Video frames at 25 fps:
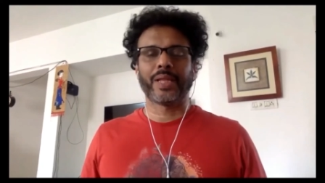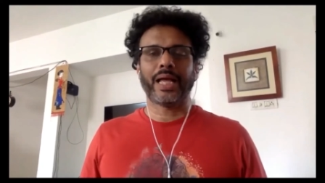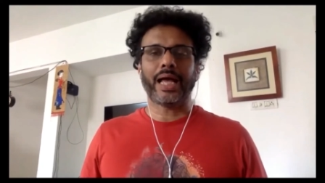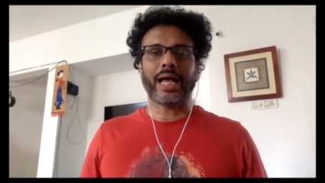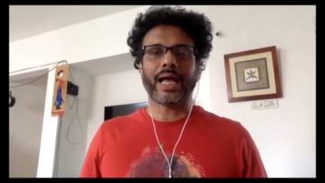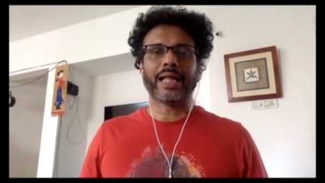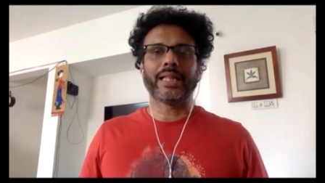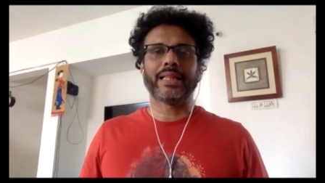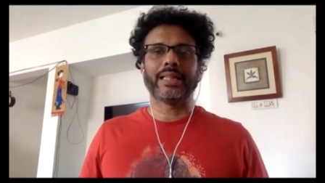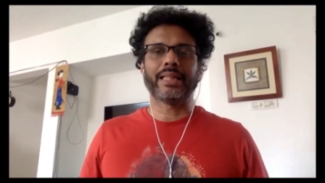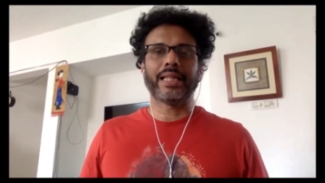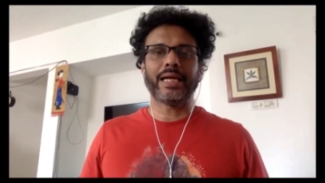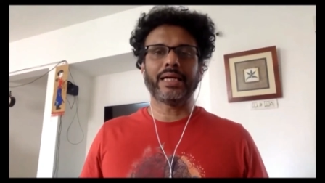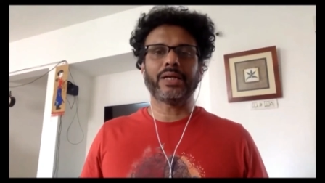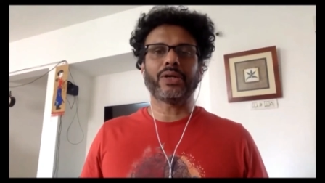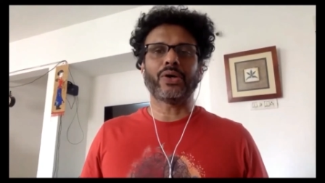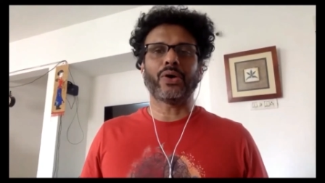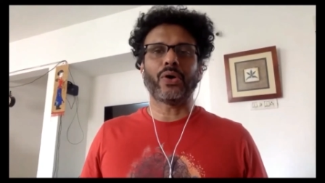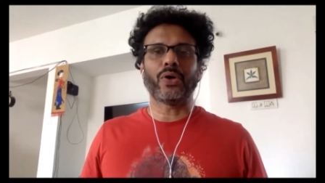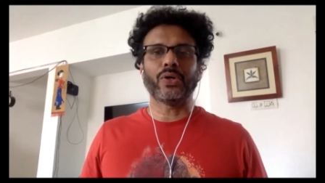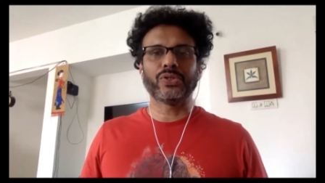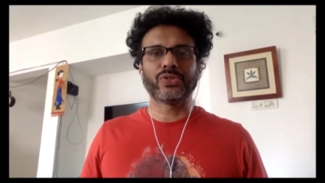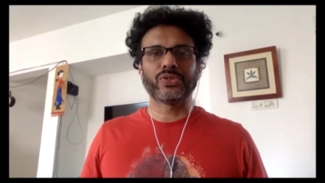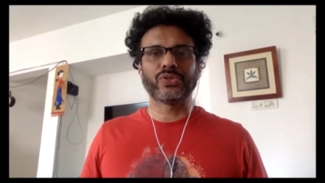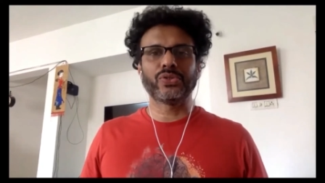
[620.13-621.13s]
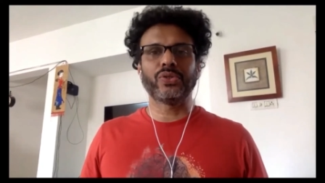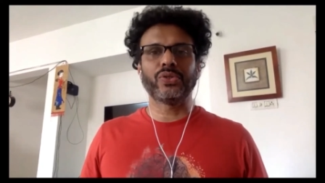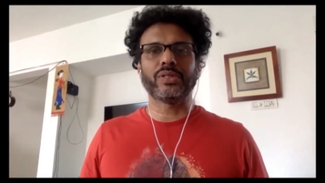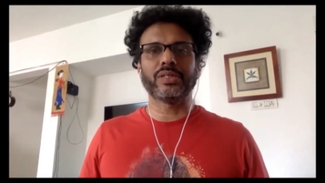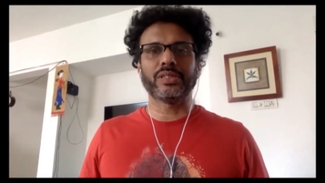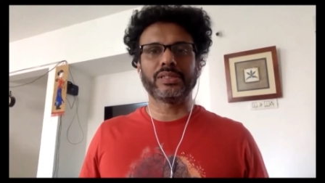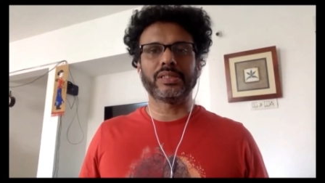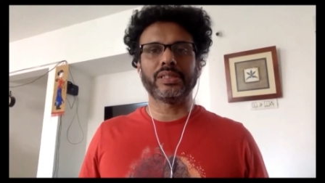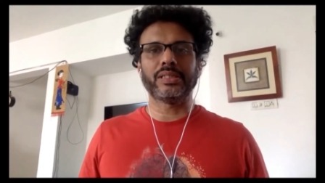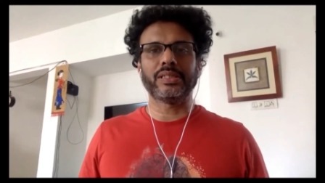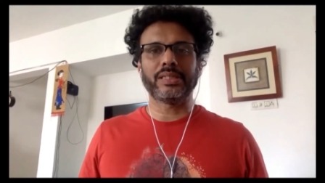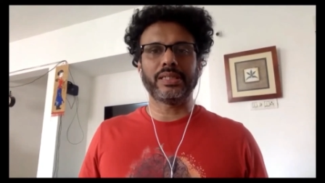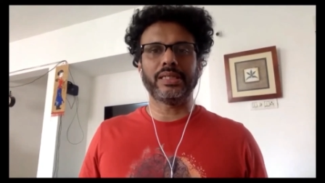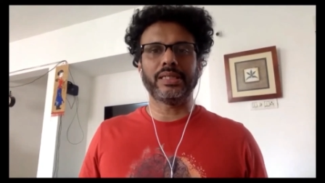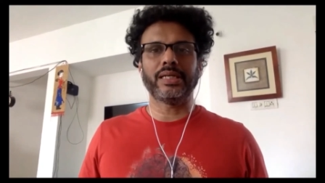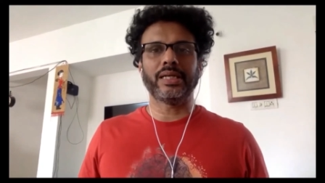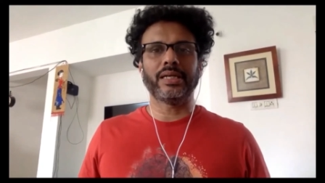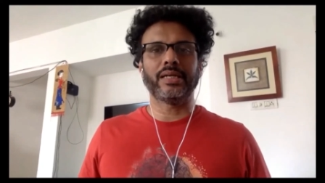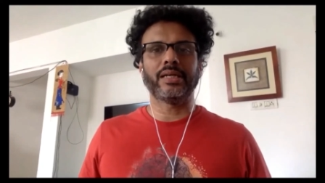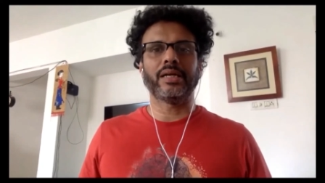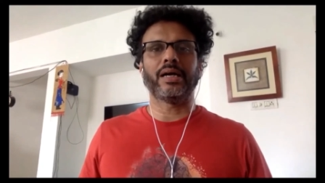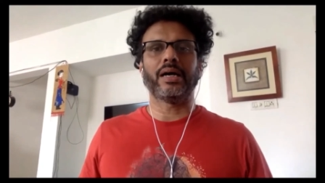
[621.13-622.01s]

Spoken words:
and that also resulted in